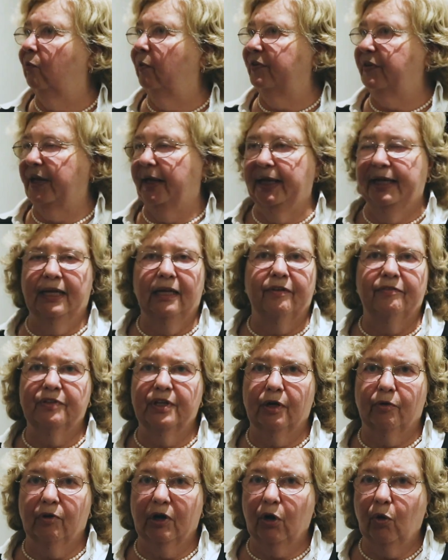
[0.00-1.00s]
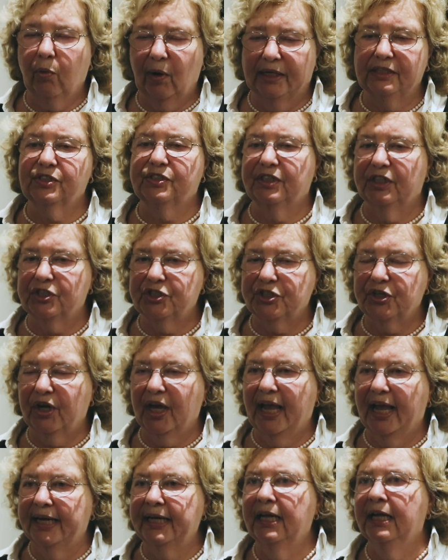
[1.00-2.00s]
with any of the requests that you
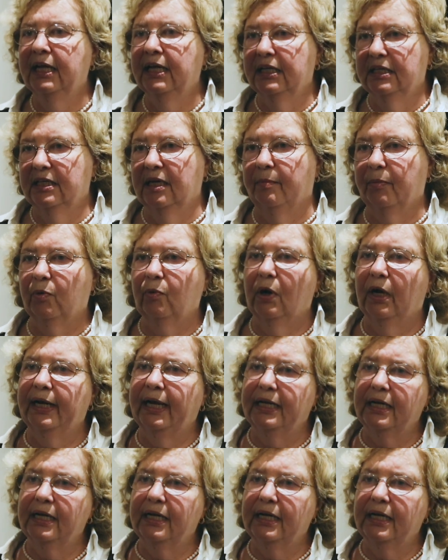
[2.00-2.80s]
get, number one.